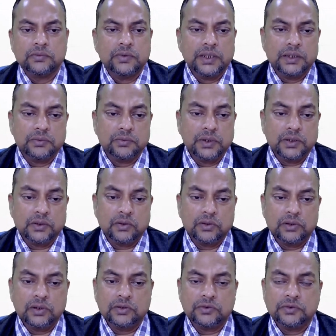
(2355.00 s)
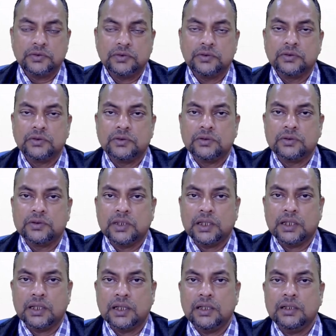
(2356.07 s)
Where we are talking of
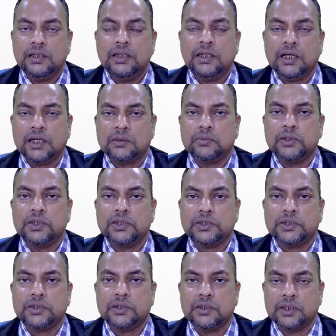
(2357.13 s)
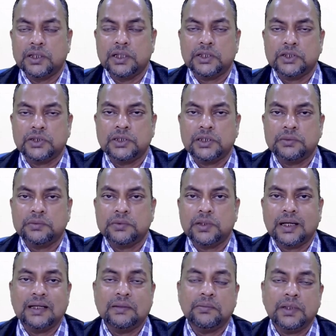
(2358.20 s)
a healthy, harmonious relationship,
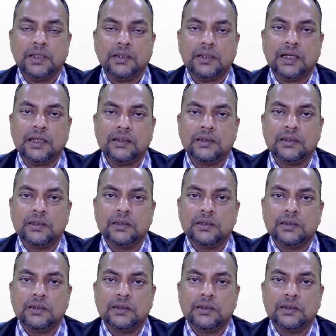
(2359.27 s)
I mean that